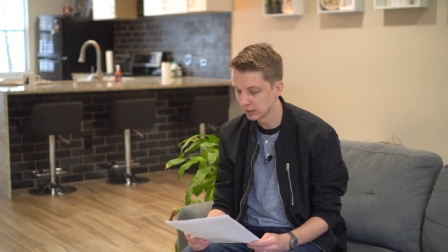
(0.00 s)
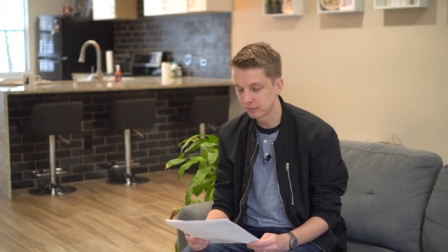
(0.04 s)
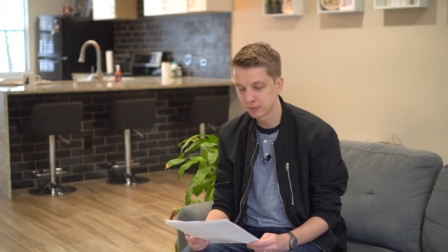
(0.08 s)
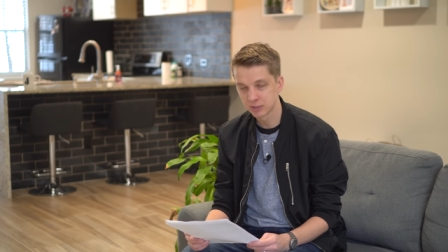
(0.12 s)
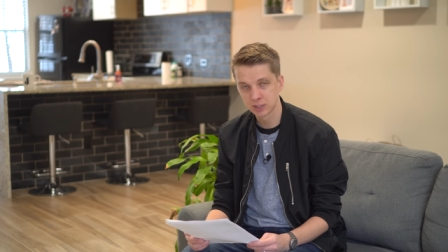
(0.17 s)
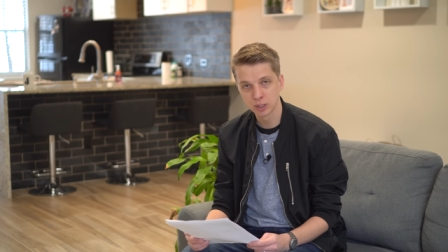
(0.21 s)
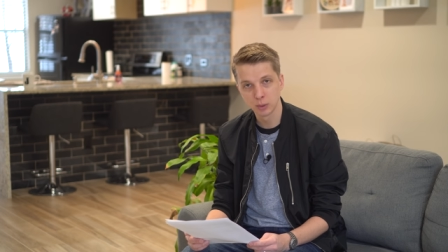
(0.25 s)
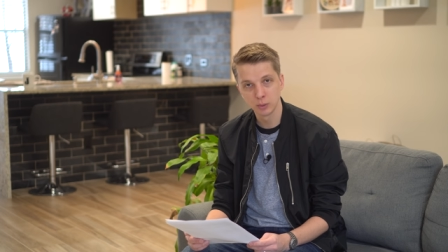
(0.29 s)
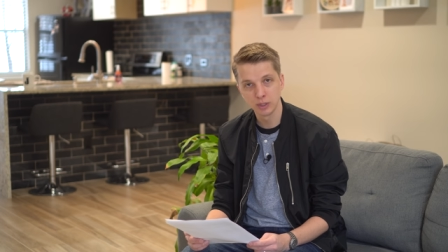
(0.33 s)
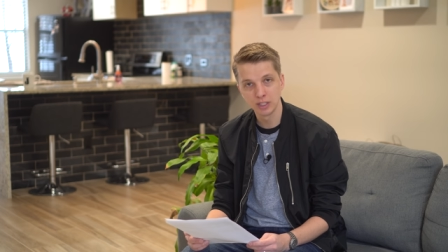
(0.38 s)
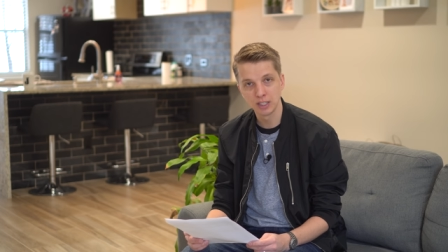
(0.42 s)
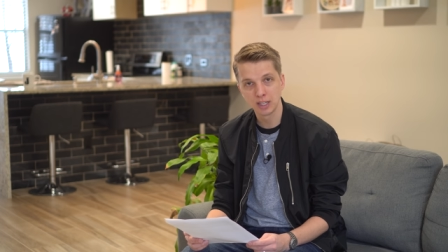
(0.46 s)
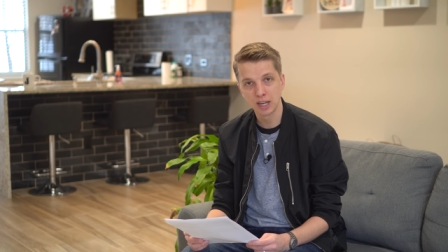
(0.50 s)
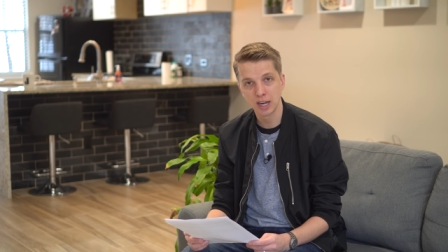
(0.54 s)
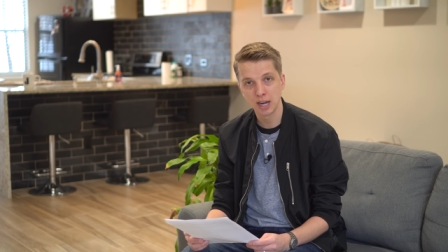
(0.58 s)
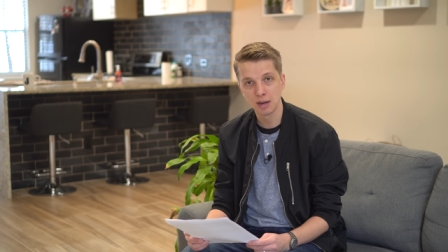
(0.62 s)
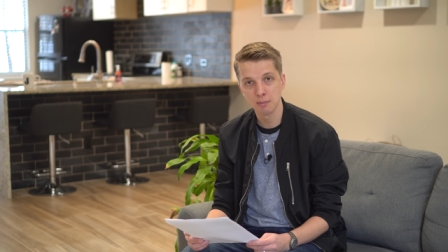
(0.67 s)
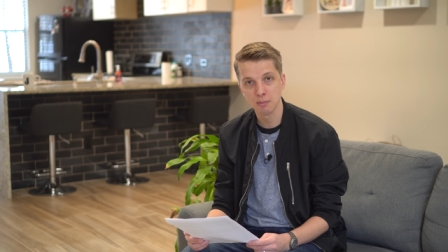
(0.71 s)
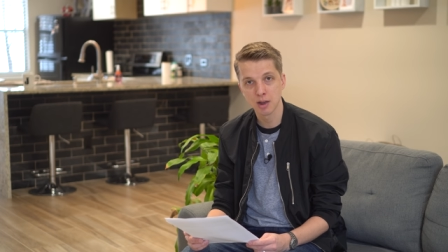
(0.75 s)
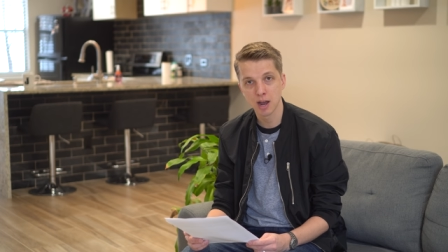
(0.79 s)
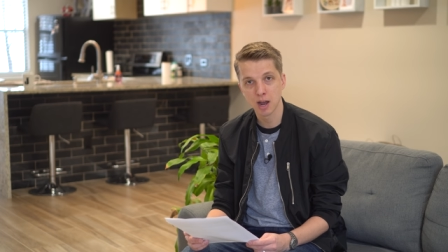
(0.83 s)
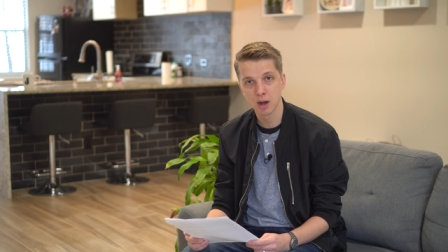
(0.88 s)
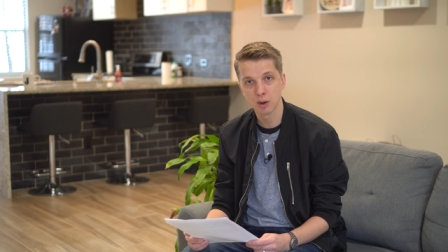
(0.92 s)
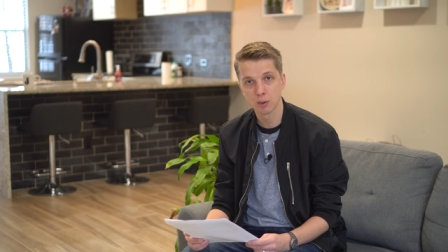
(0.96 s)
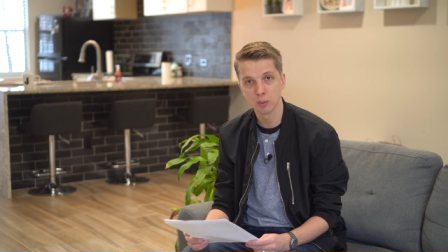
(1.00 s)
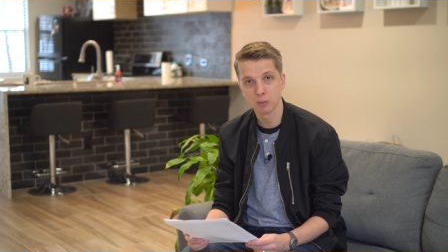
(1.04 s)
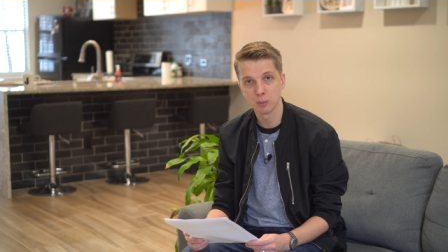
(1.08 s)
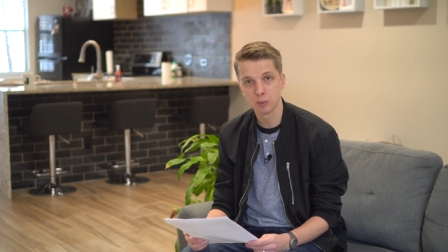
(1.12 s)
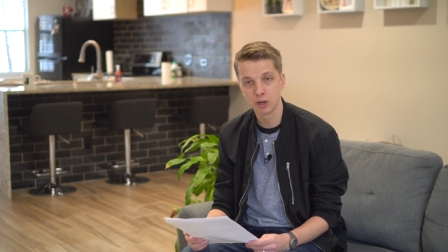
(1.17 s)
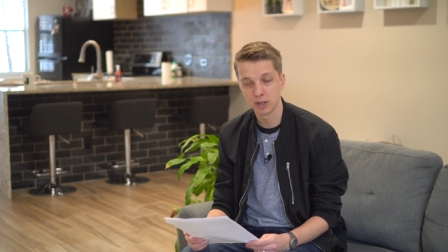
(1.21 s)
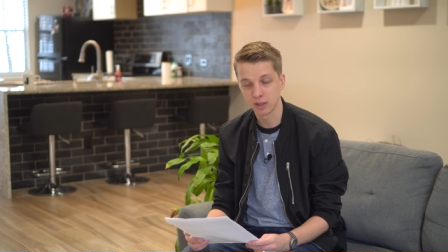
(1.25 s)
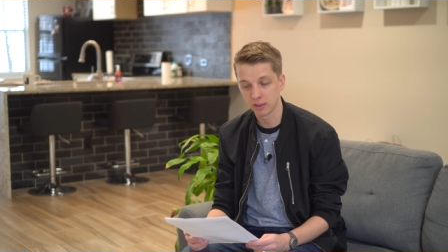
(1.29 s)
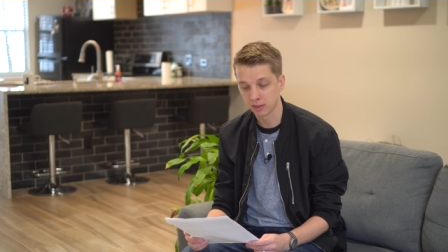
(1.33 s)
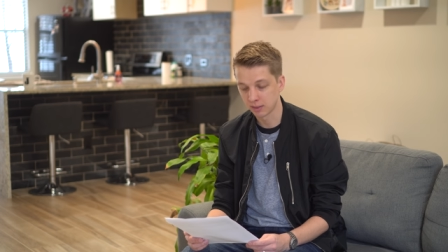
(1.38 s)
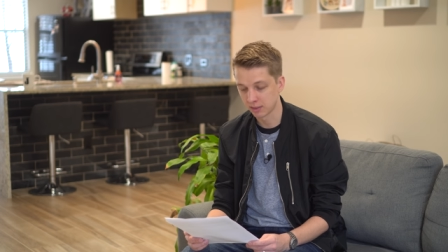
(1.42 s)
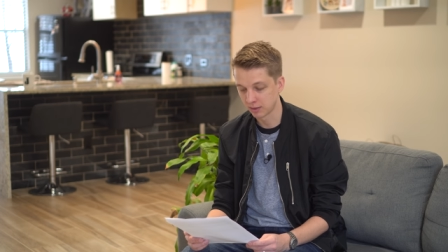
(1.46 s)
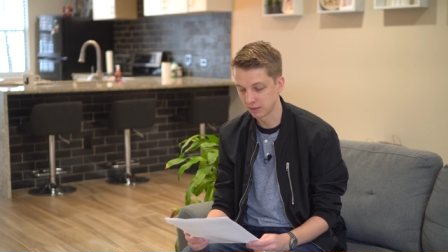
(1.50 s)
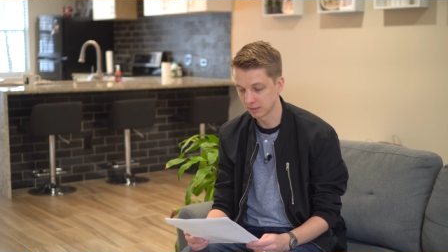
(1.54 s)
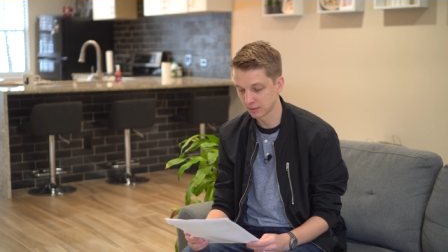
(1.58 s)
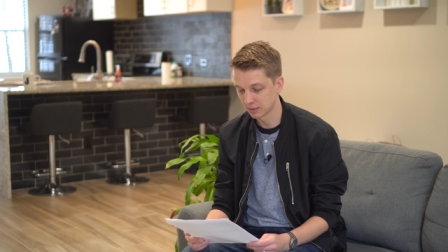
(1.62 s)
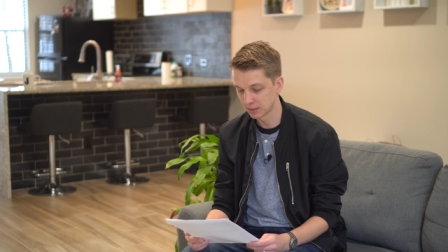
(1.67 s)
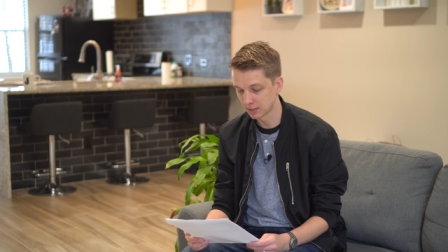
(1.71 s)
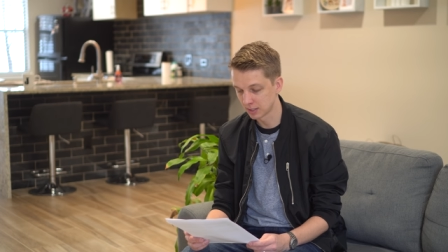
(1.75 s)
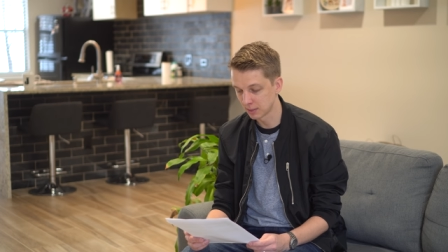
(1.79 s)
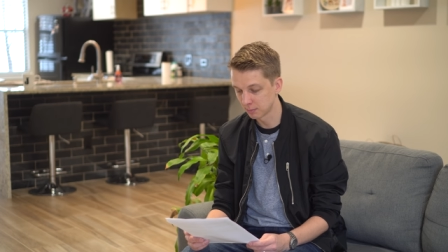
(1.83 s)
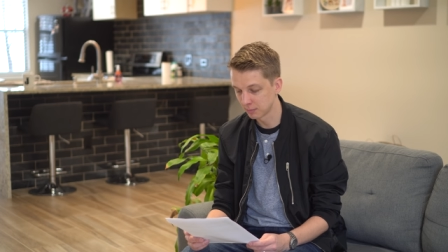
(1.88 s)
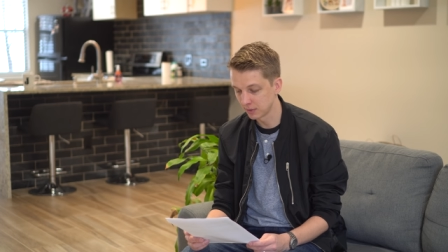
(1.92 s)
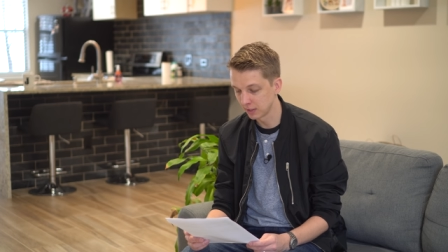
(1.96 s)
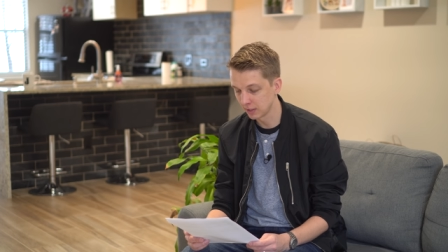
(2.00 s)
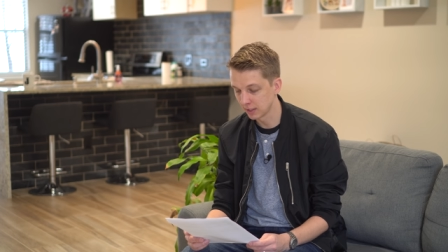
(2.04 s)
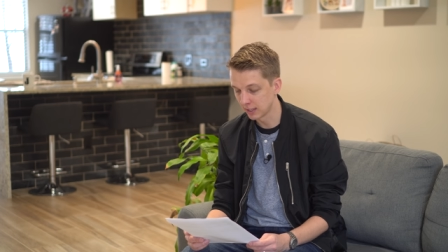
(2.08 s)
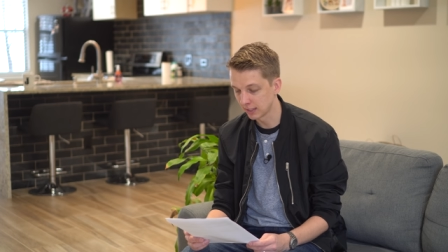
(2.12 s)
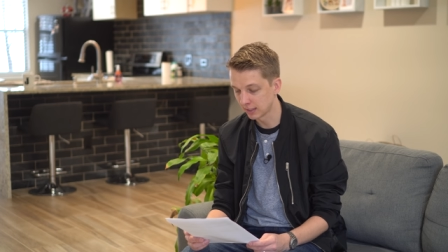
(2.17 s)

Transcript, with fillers: If Sony came out with something